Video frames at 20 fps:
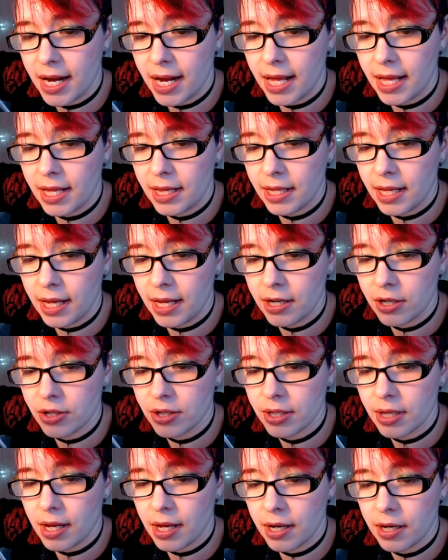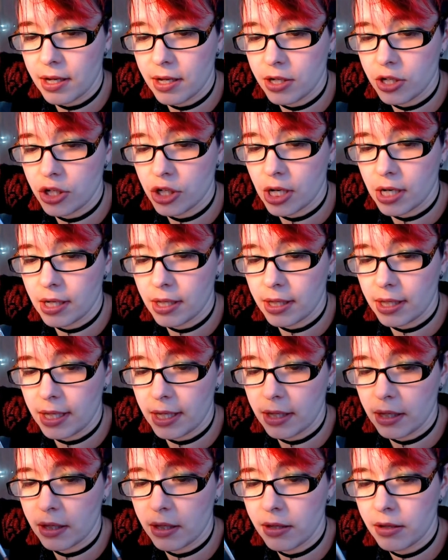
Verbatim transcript: and then just kind of gently